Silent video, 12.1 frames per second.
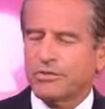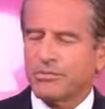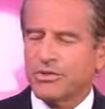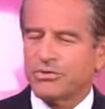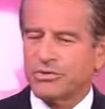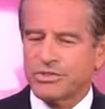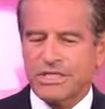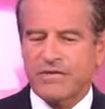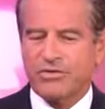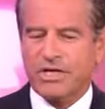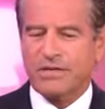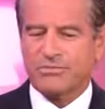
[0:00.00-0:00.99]
it because it
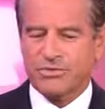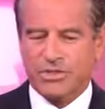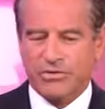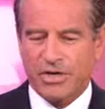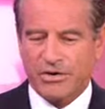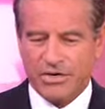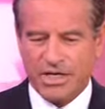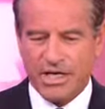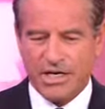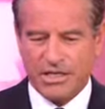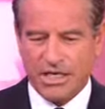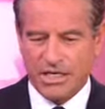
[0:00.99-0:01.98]
never comes into our
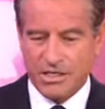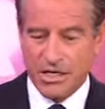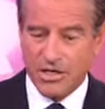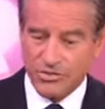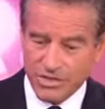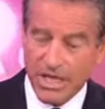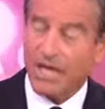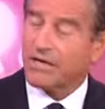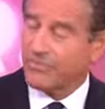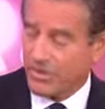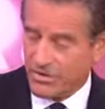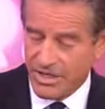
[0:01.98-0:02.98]
account and goes
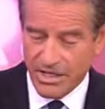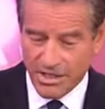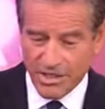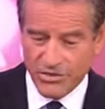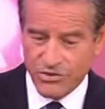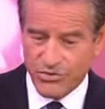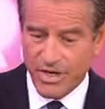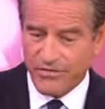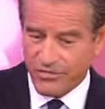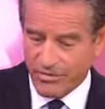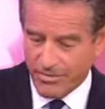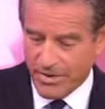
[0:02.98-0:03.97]
out of our account. It goes
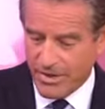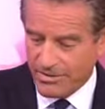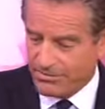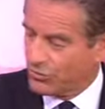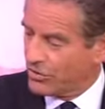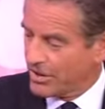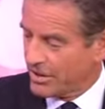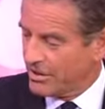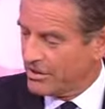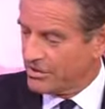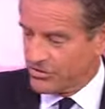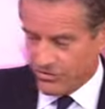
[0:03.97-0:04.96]
straight from our
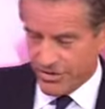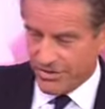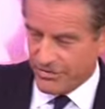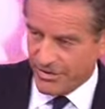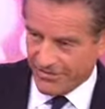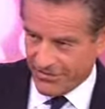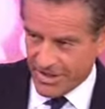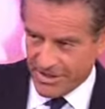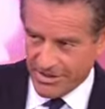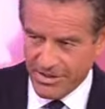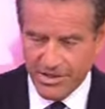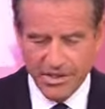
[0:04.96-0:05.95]
employer direct to our
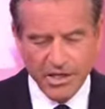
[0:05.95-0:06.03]
fund.